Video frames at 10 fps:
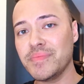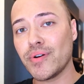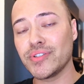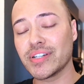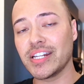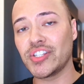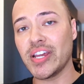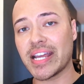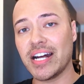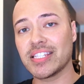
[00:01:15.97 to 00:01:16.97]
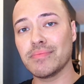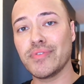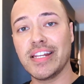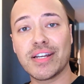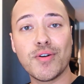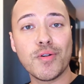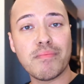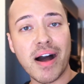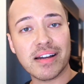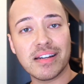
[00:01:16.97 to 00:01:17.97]
We're also going to check out some really cool
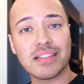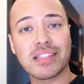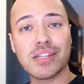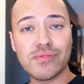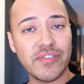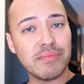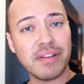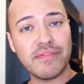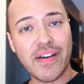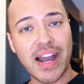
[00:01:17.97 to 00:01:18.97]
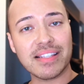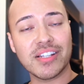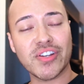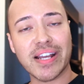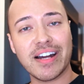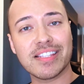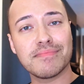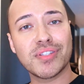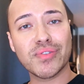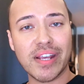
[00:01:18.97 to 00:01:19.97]
markets, 2 of them in fact, and check out some
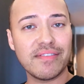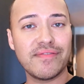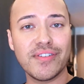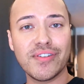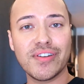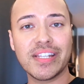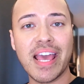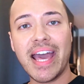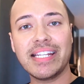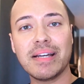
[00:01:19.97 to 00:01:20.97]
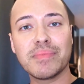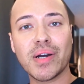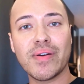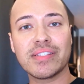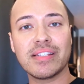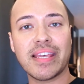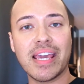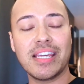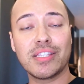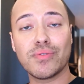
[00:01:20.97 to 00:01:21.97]
street food. And I'm going to
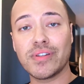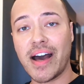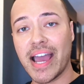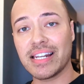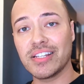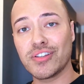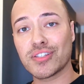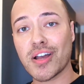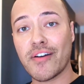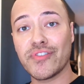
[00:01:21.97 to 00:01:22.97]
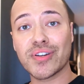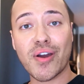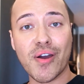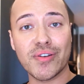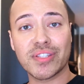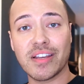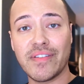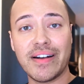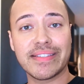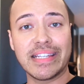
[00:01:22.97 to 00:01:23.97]
take you to an island just off the coast of
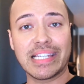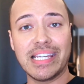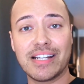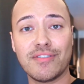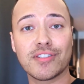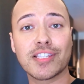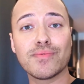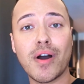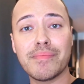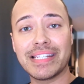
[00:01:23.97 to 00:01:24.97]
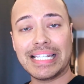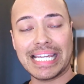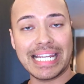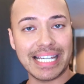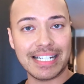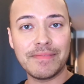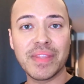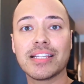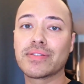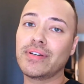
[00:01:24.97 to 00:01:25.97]
Helsinki called Suomenlinna.
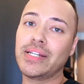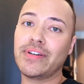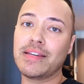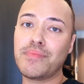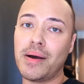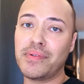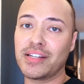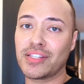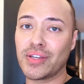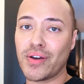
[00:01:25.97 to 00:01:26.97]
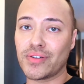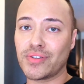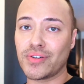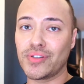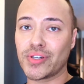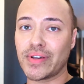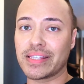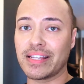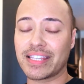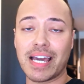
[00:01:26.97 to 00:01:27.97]
It's really, really popular to go to during
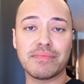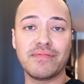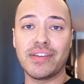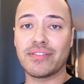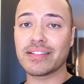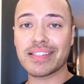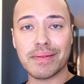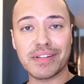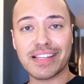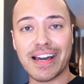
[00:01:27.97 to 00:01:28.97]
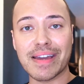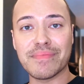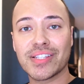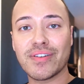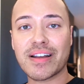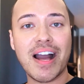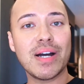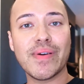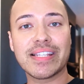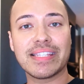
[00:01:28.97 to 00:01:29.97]
this time of year. It's summertime. So I
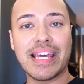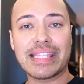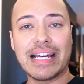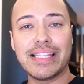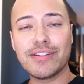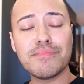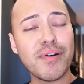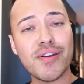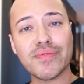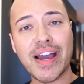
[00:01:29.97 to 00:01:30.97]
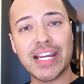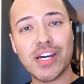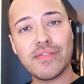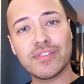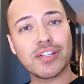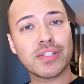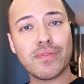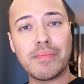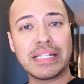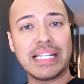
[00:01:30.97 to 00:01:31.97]
can't wait to take that little boat ride over to
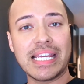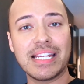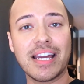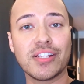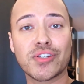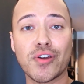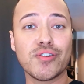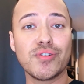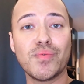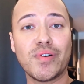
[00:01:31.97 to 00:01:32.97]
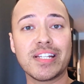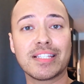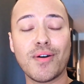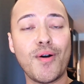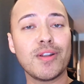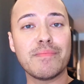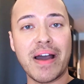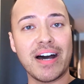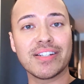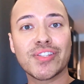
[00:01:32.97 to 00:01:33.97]
Suomenlinna and show you what it's all
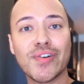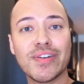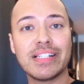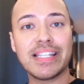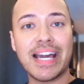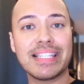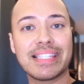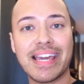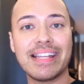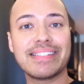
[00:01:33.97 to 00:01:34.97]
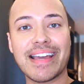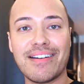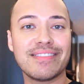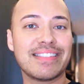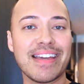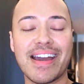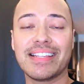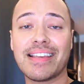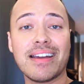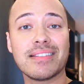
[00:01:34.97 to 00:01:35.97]
about. So let's get
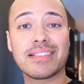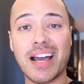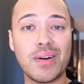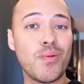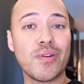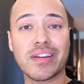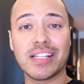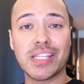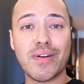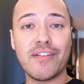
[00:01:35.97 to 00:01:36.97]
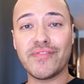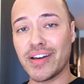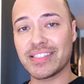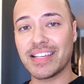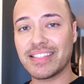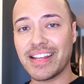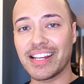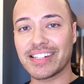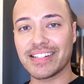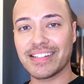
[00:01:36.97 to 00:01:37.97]
downstairs and start walking to our first
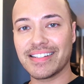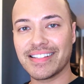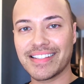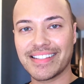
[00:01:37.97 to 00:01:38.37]
destination.